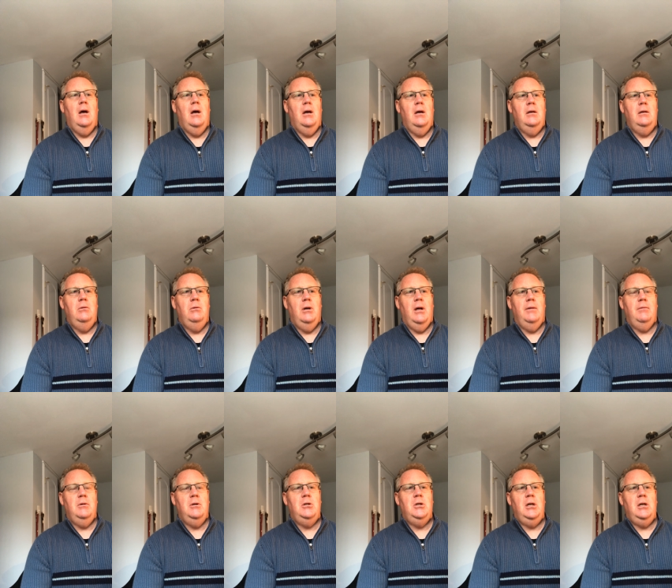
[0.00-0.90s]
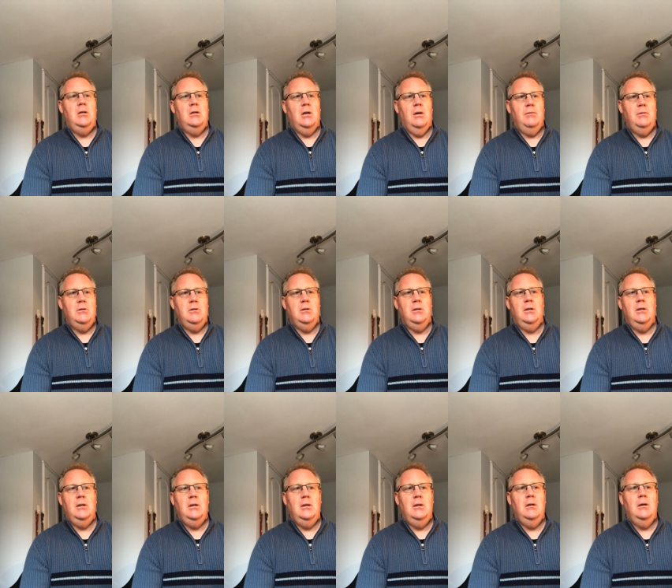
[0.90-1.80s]
You would have to change,
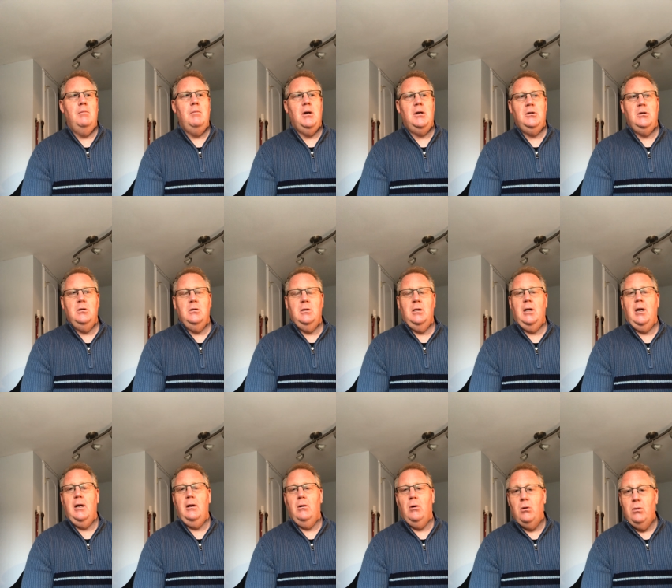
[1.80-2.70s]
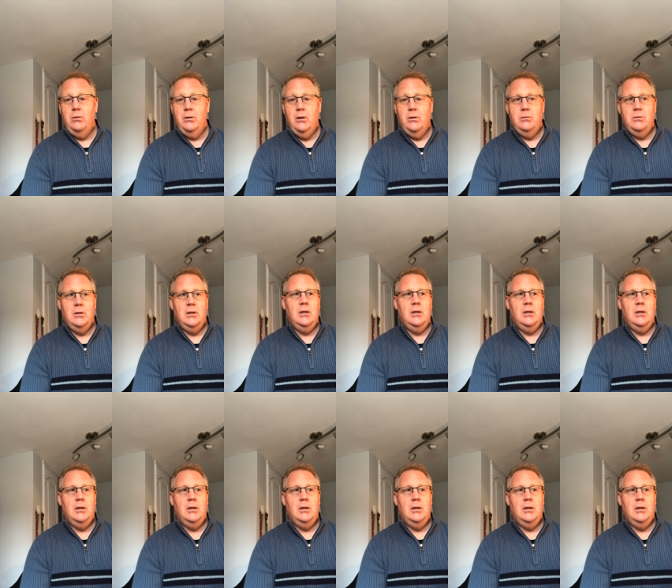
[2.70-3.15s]
obviously, measures that had whole notes in